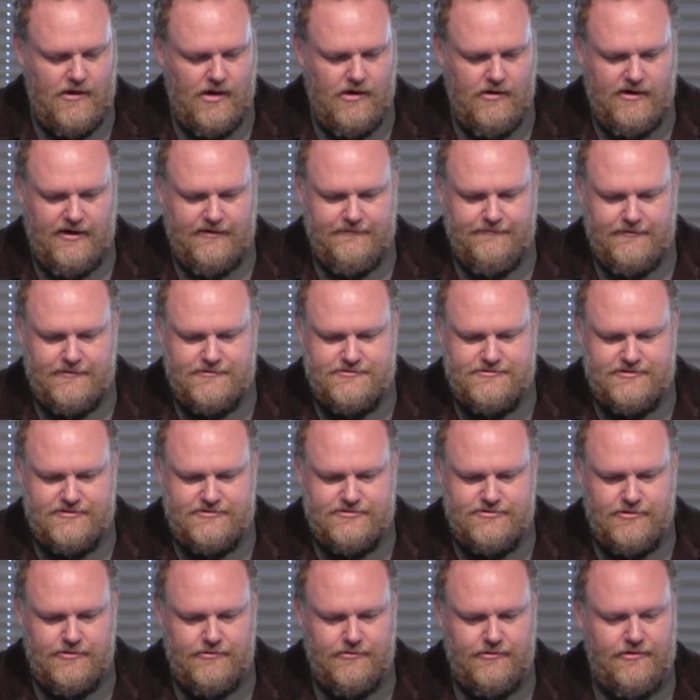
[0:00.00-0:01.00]
Okay, first
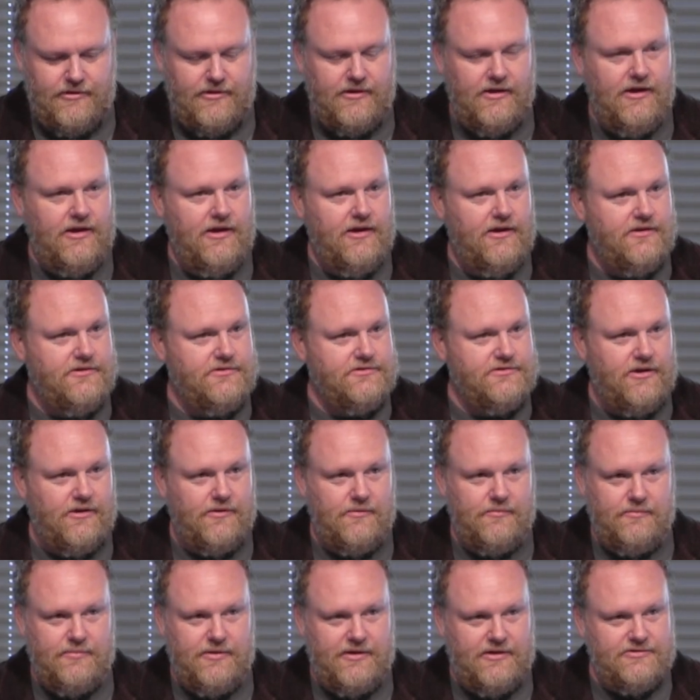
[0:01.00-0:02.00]
the truth.
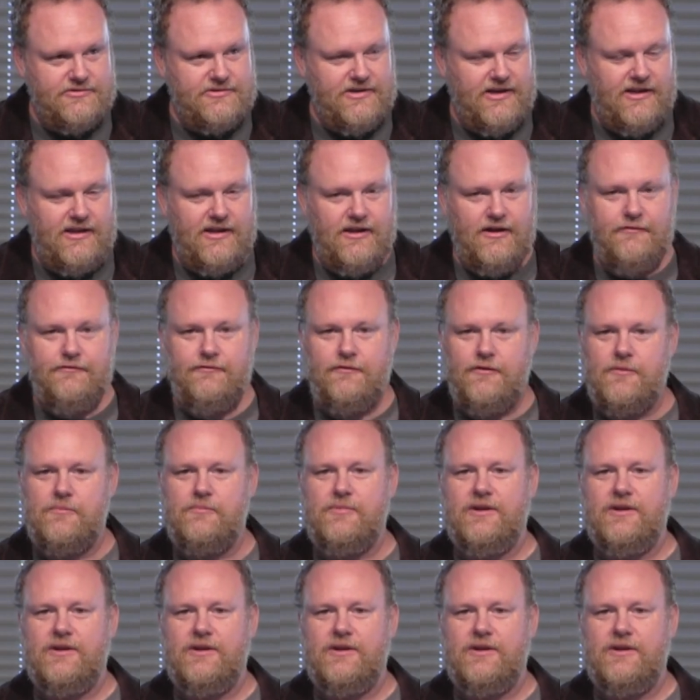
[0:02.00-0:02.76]
So Peter's saying, therefore,